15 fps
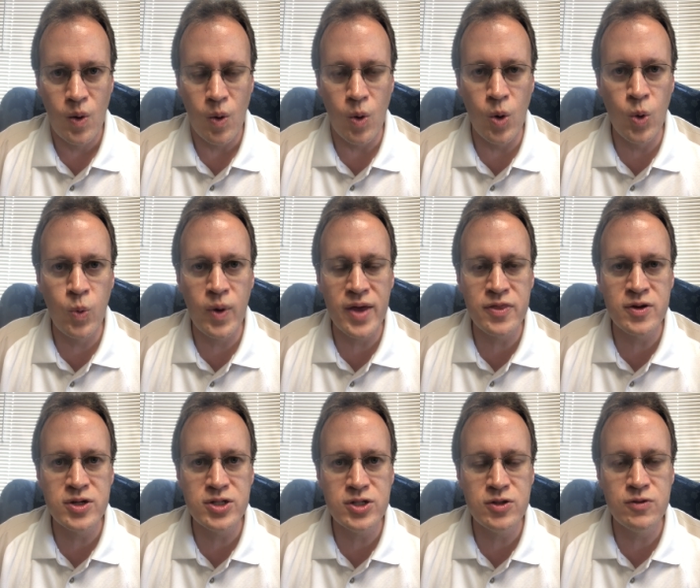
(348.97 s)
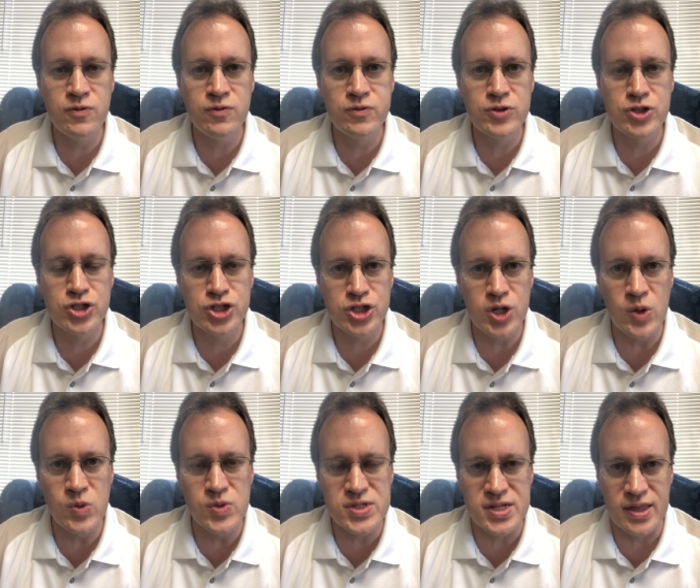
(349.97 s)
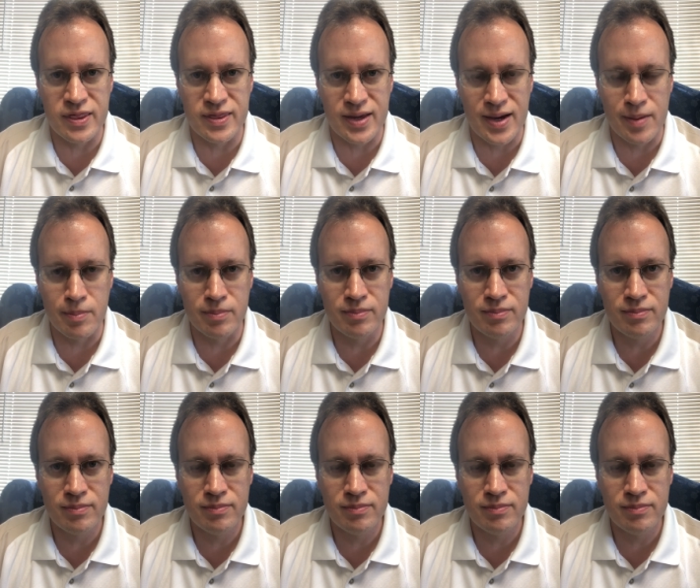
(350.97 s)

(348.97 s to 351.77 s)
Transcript: or whether you've chosen them